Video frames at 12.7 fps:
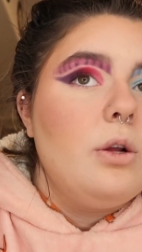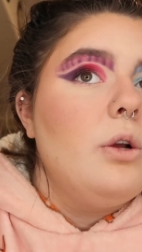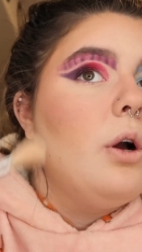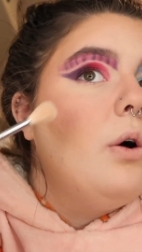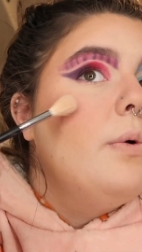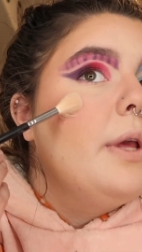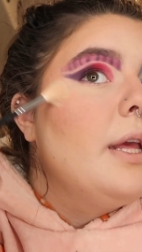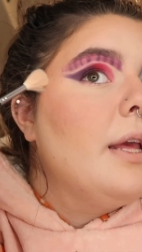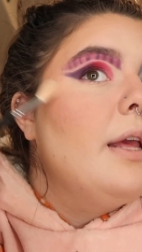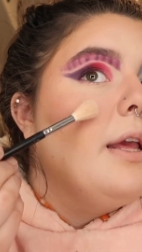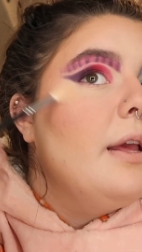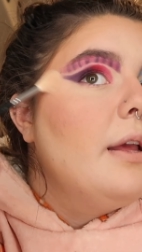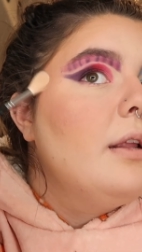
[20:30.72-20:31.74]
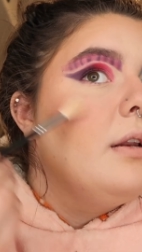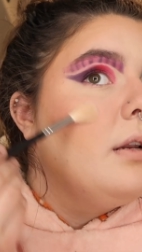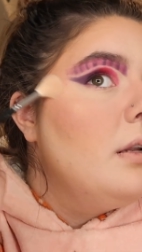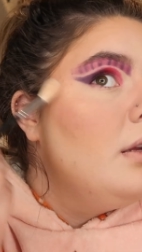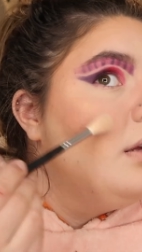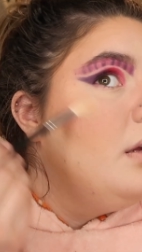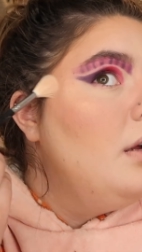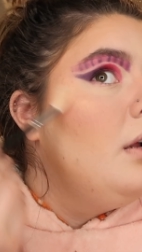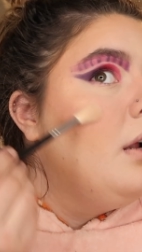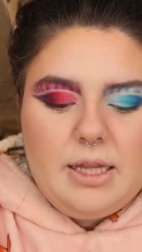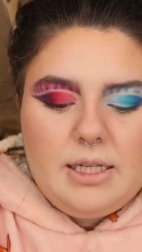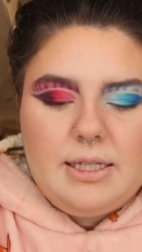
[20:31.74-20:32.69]
going in.
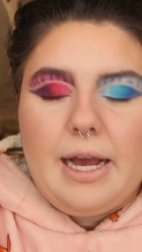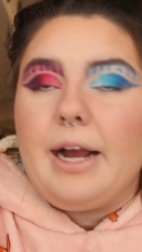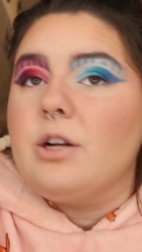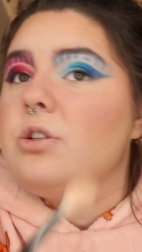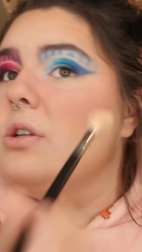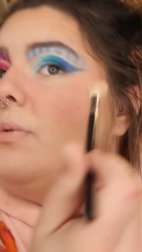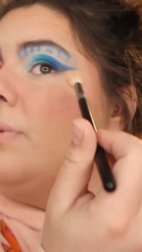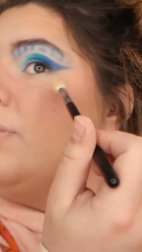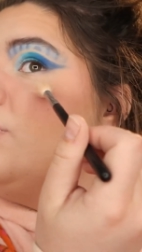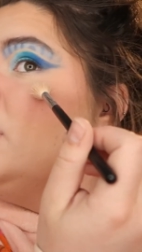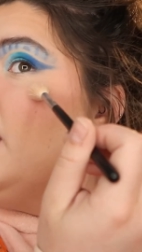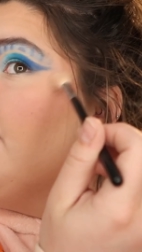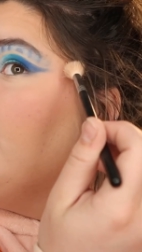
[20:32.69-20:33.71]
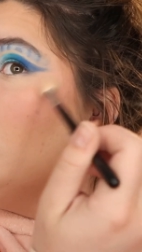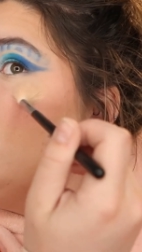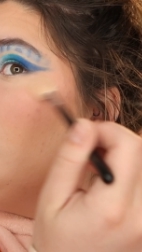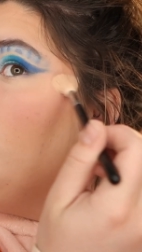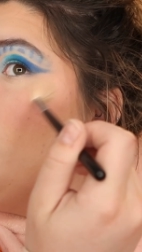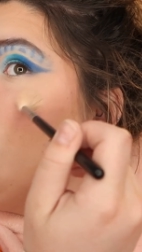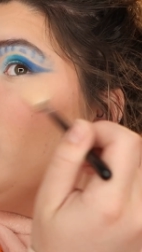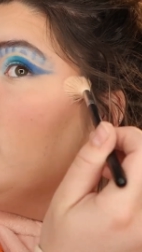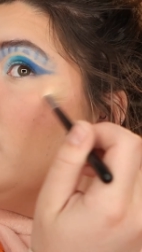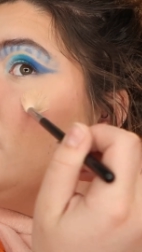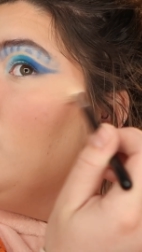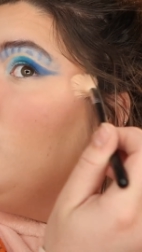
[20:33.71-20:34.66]
This actually would definitely
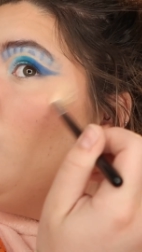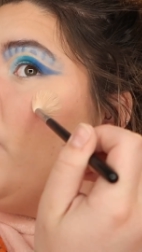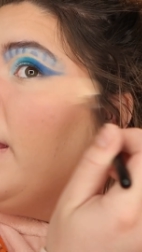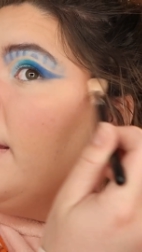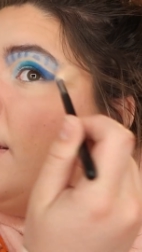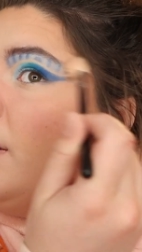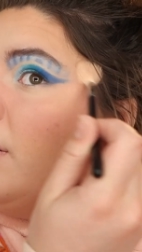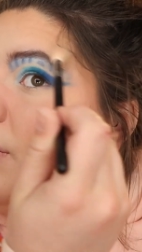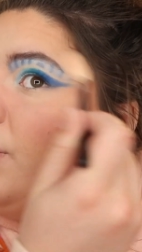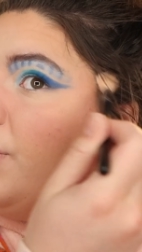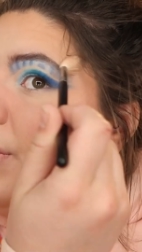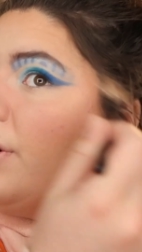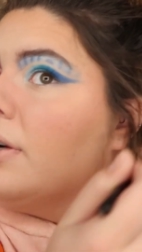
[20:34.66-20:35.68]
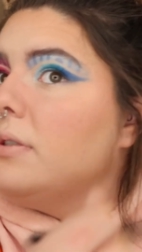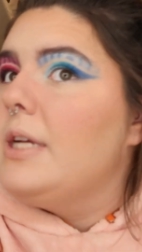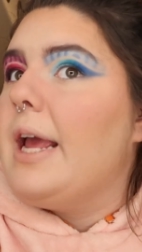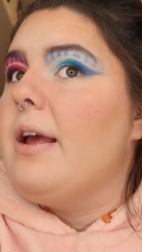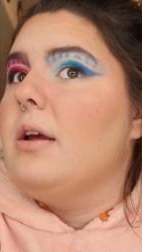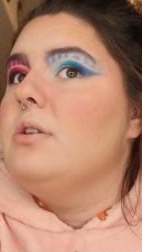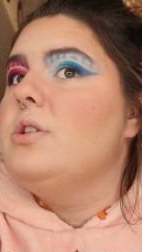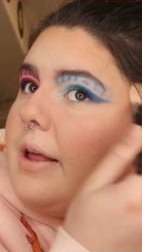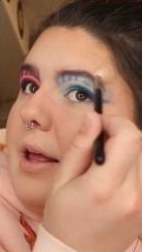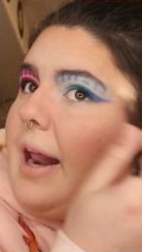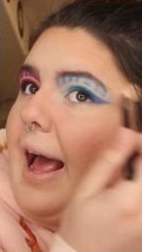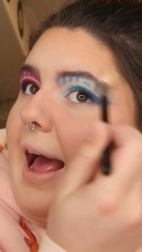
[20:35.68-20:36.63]
work when you're tan.
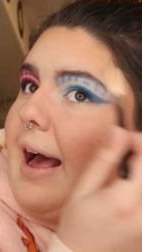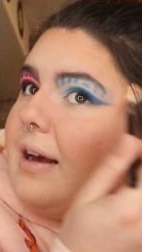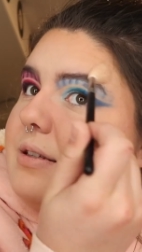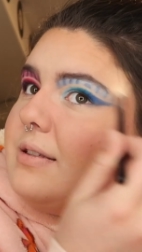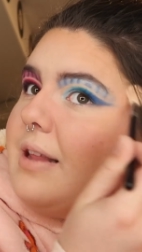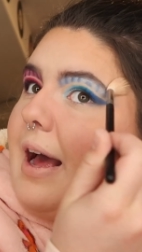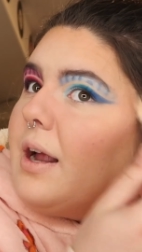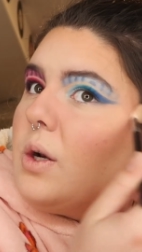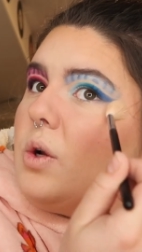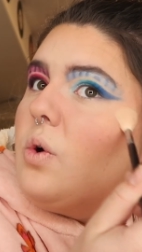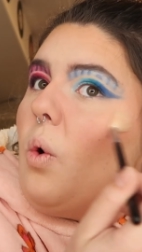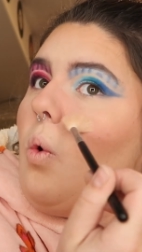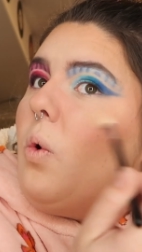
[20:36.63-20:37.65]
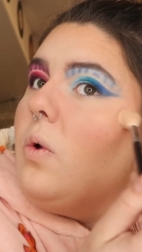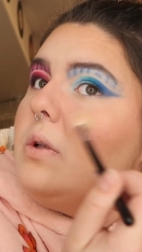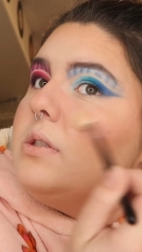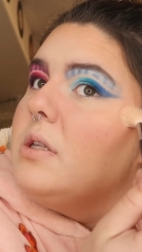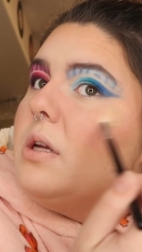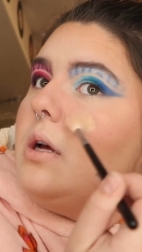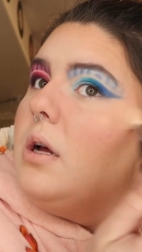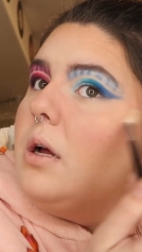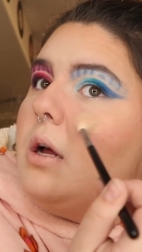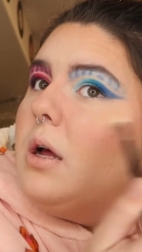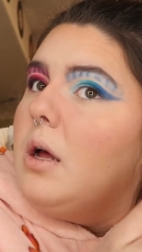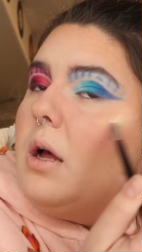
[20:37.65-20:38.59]
It has that gold
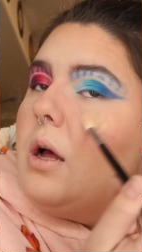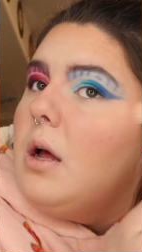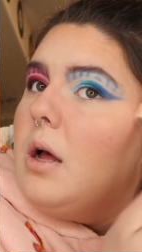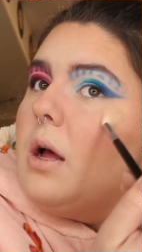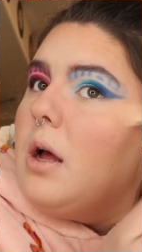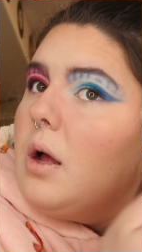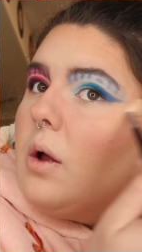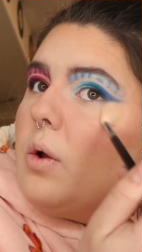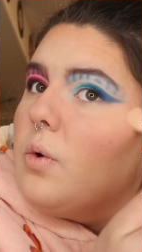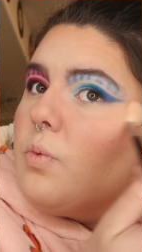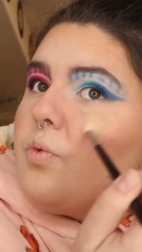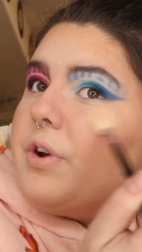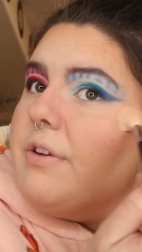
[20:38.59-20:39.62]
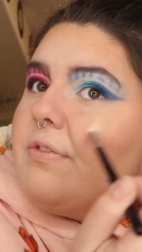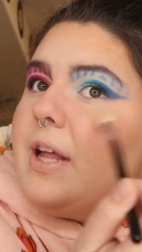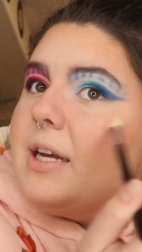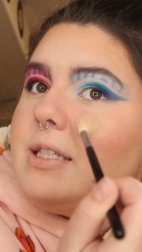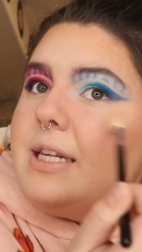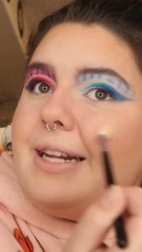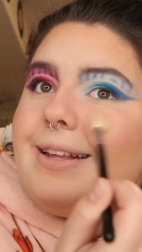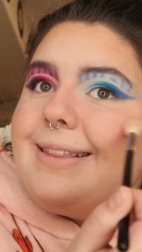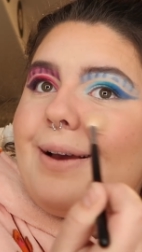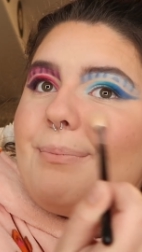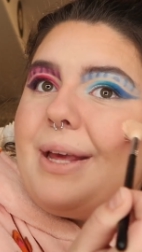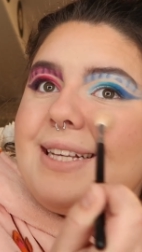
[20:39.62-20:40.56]
reflect in it
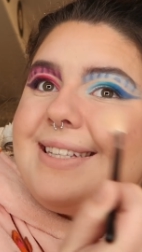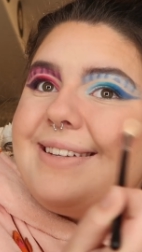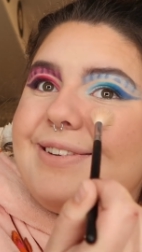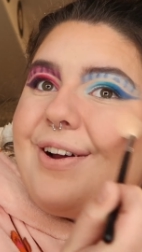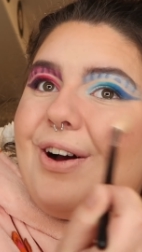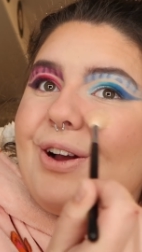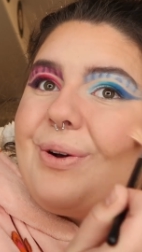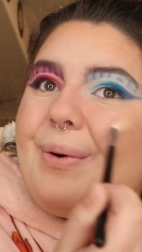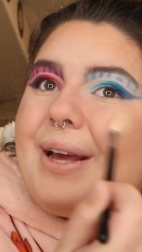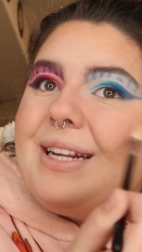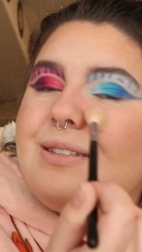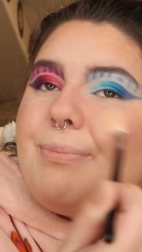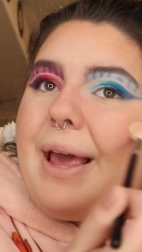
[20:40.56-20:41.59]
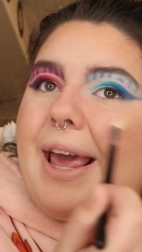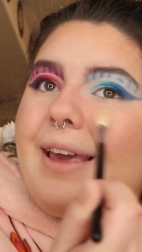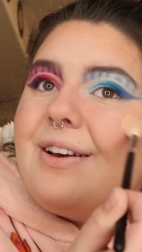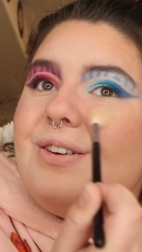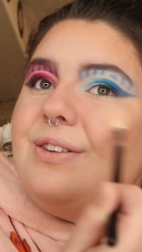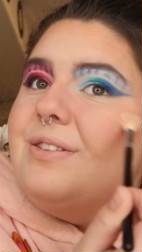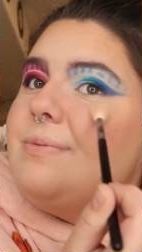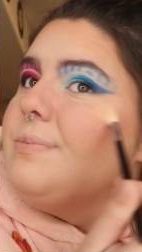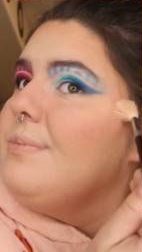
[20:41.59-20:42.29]
that makes it not quite as pale.